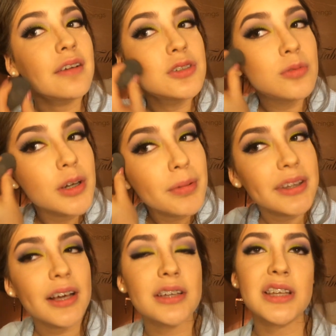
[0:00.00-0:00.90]
have to worry about
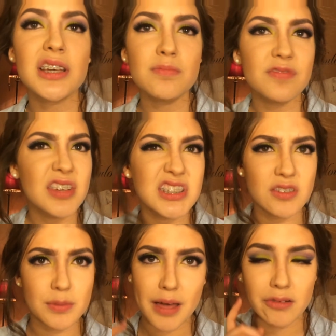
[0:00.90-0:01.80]
that because I can fix it
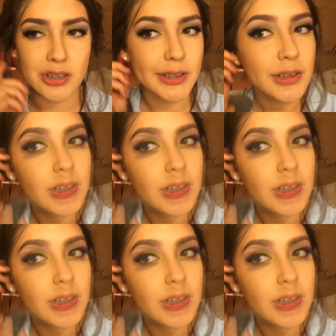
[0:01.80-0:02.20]
with powder.